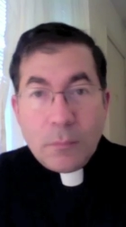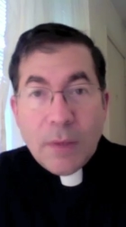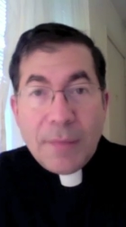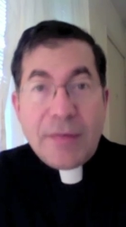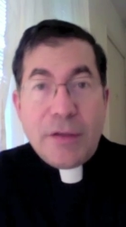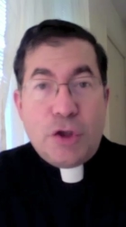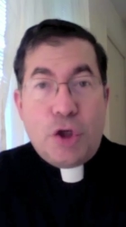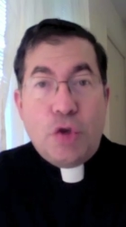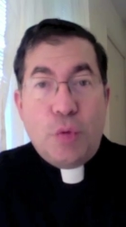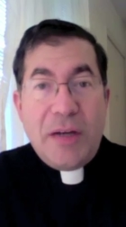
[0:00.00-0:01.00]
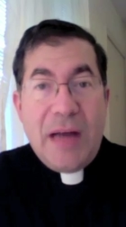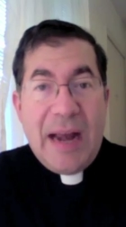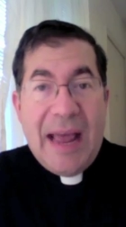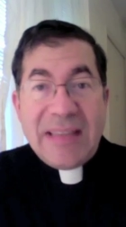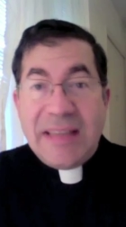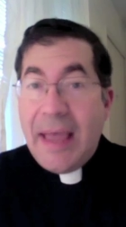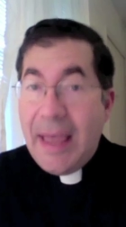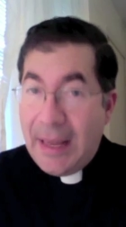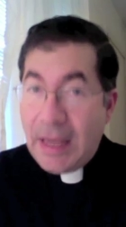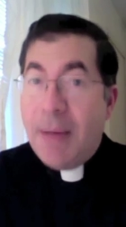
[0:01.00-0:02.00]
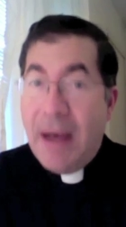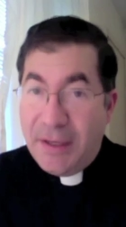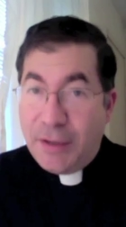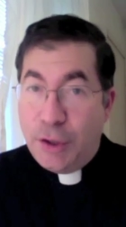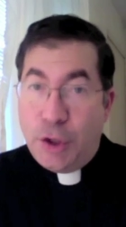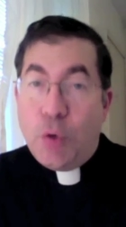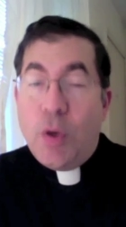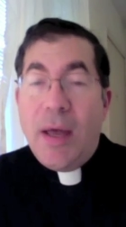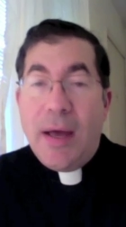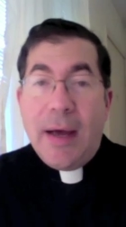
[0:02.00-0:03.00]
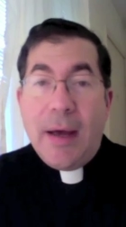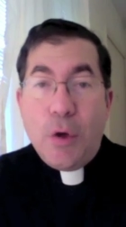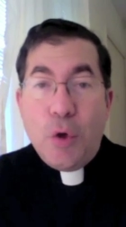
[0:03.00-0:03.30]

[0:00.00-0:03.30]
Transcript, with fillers: that the Church would not ask anybody to do uh,